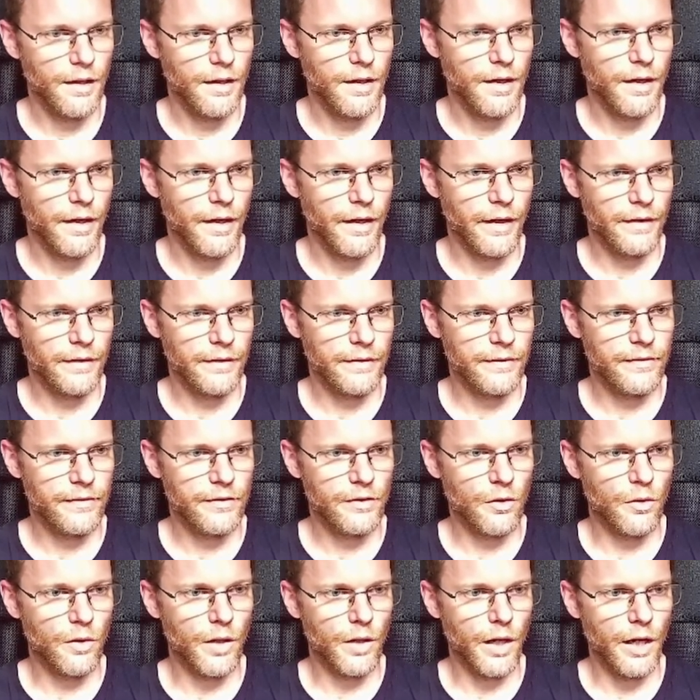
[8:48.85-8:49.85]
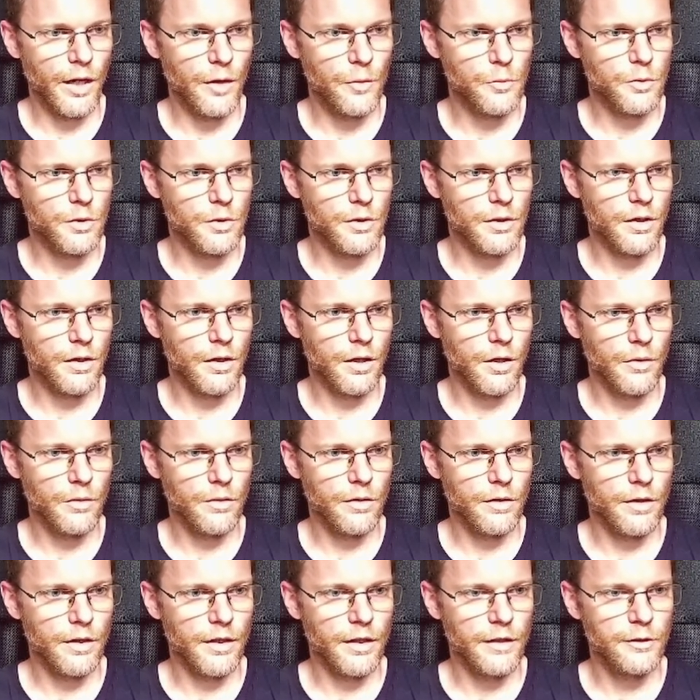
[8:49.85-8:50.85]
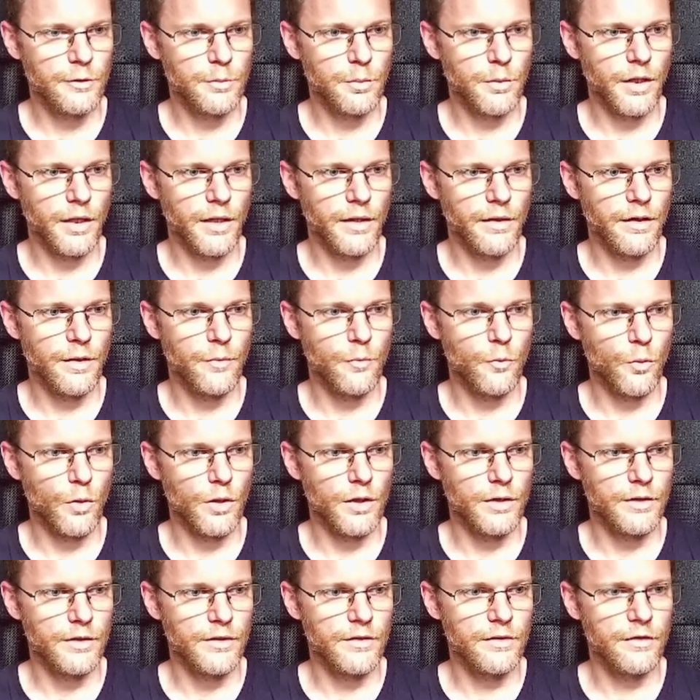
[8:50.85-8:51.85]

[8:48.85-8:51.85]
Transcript: and so I will only explain them once.